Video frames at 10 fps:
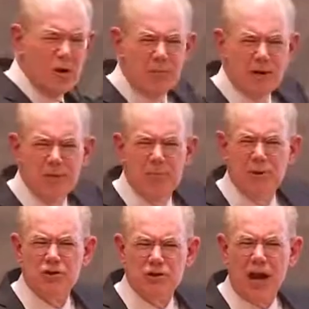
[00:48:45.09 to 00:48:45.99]
to talk about the
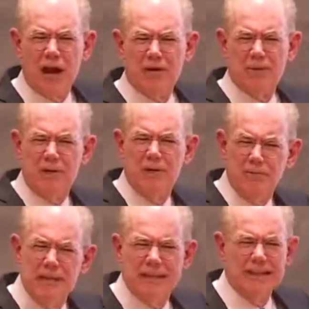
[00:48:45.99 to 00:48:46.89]
Bush Doctrine in the
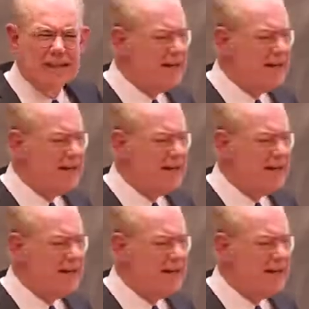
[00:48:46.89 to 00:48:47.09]
Middle